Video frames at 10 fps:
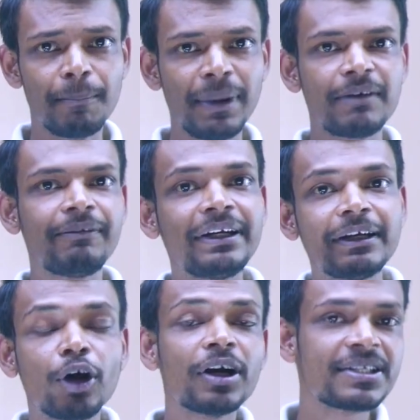but we
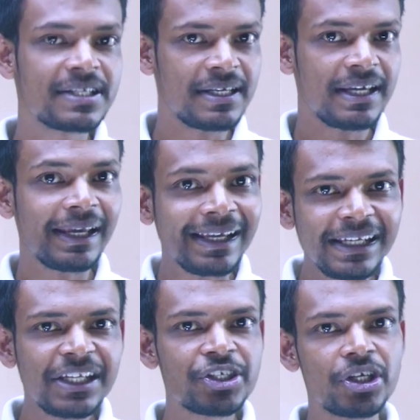did not see
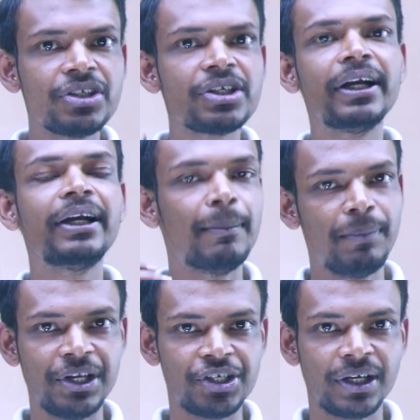any change in
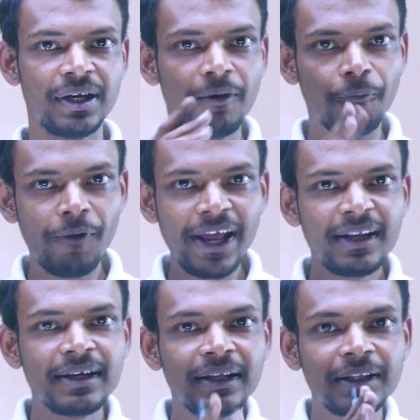temperature
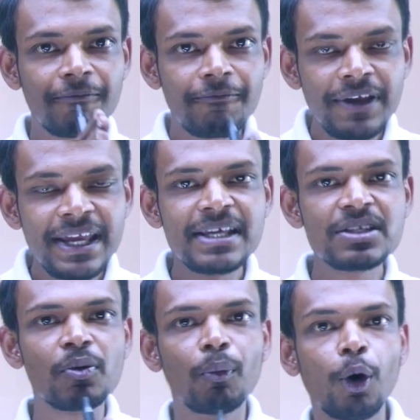when the
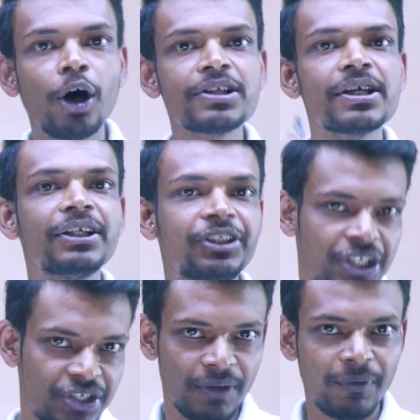phase was
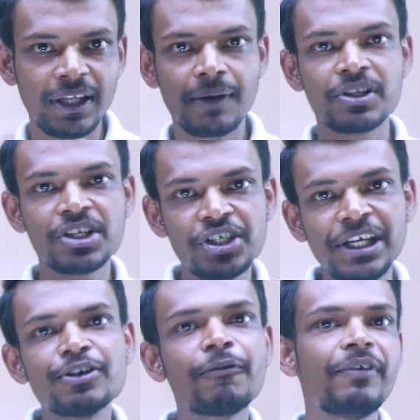changing, when there was a
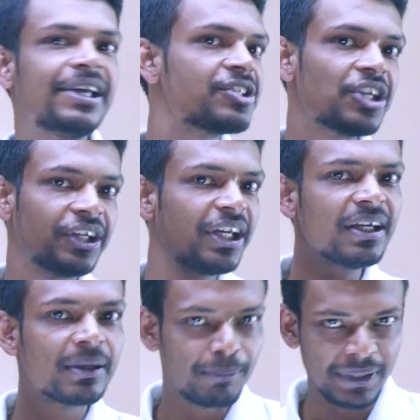change of phase taking
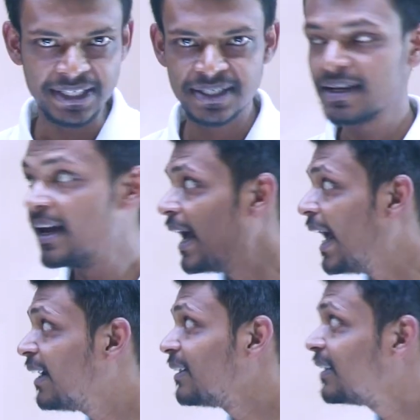place. And